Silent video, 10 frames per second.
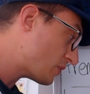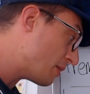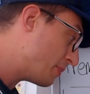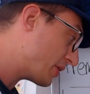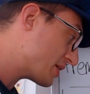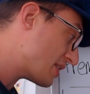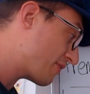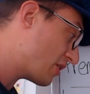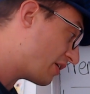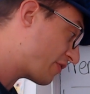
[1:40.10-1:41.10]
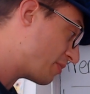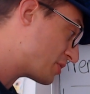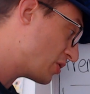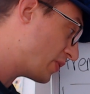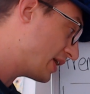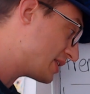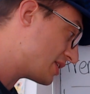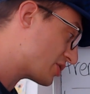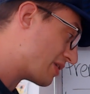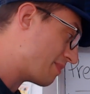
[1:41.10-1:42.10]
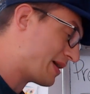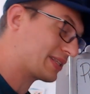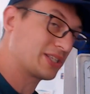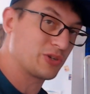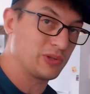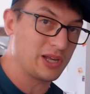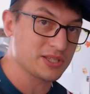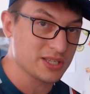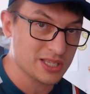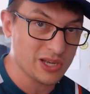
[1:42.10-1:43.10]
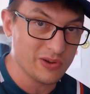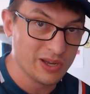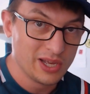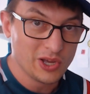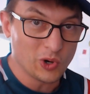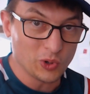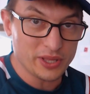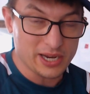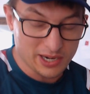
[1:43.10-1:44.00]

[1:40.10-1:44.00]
because they've gone from two wins and straight back to two losses. So all that